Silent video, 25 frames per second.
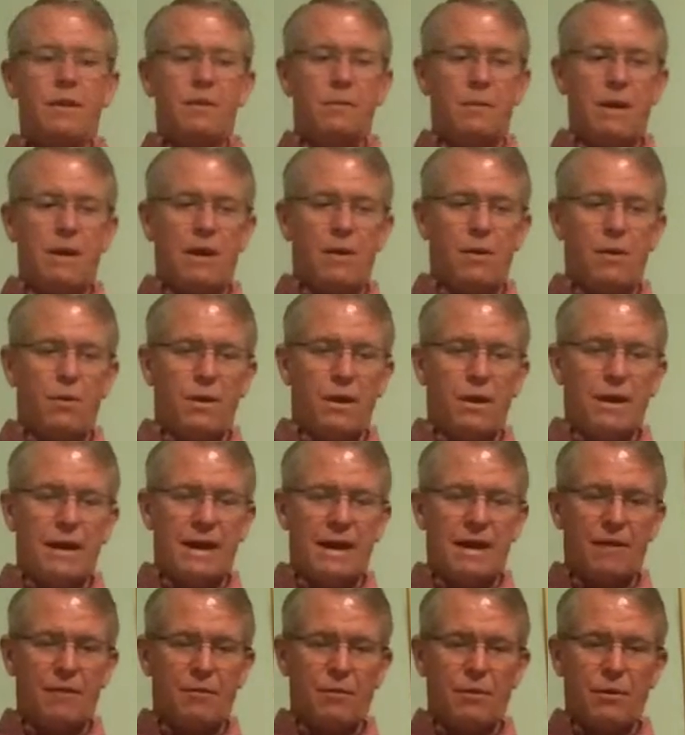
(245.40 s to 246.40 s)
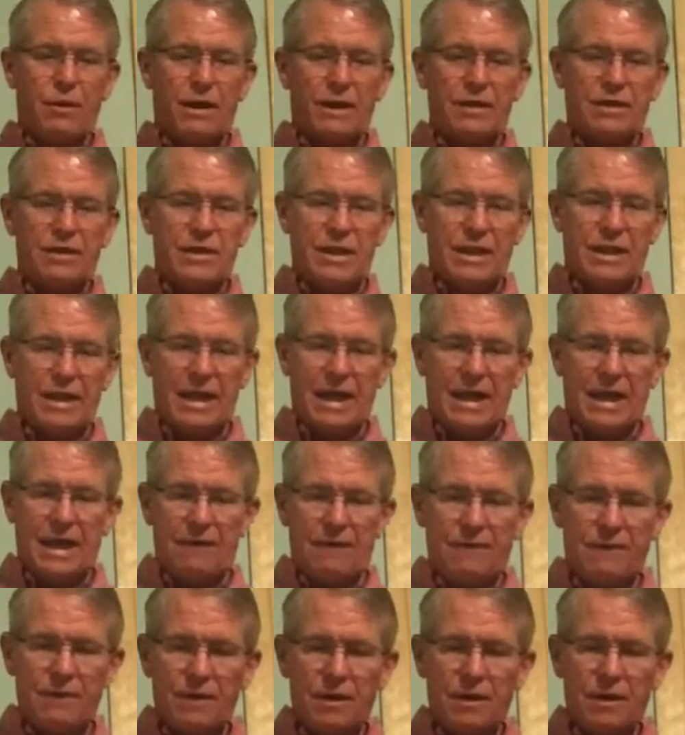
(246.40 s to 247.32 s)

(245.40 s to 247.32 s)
matter what kind of pronation they have.